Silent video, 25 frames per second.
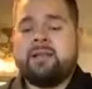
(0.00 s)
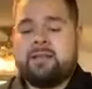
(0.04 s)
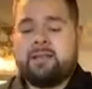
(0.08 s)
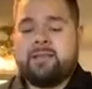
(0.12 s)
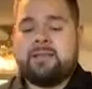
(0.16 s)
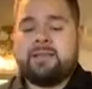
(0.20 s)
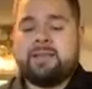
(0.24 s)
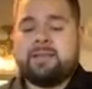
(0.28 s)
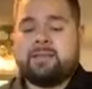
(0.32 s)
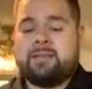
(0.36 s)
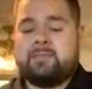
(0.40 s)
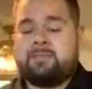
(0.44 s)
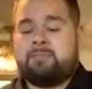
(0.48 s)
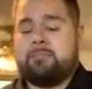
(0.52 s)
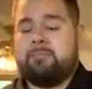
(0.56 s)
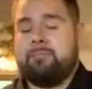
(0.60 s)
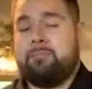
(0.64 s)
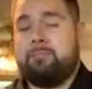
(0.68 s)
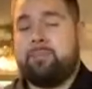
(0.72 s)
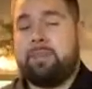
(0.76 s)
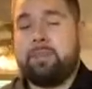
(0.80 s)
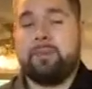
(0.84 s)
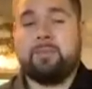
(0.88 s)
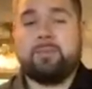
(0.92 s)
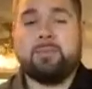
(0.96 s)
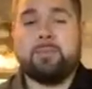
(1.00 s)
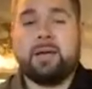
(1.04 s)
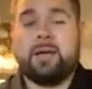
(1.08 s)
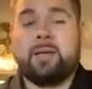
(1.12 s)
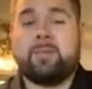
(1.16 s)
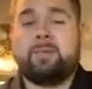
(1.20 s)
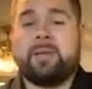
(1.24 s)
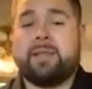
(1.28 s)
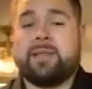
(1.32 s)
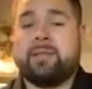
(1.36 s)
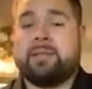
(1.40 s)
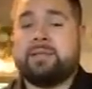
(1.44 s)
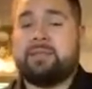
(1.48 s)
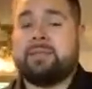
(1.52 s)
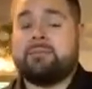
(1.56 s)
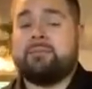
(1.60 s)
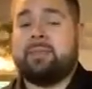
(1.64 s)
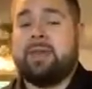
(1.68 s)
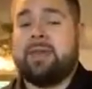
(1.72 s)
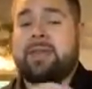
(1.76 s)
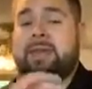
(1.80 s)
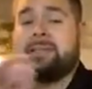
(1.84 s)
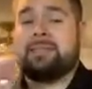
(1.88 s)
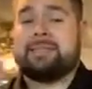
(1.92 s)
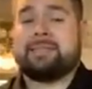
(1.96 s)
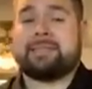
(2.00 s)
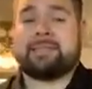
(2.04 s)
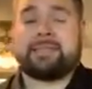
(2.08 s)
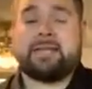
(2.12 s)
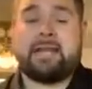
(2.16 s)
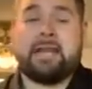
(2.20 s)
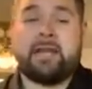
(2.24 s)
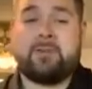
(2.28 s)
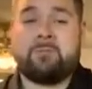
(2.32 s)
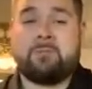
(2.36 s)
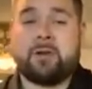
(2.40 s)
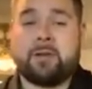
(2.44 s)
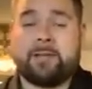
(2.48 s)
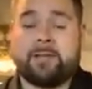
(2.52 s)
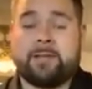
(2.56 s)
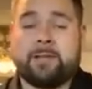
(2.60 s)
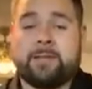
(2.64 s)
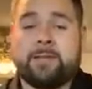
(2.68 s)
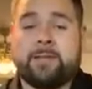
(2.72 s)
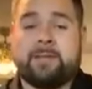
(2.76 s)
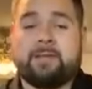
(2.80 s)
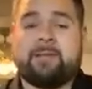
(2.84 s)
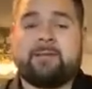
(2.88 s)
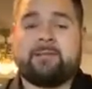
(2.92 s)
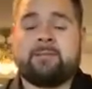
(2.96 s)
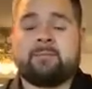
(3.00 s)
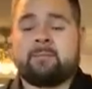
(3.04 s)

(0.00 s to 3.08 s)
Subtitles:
It blew up and demand skyrocketed.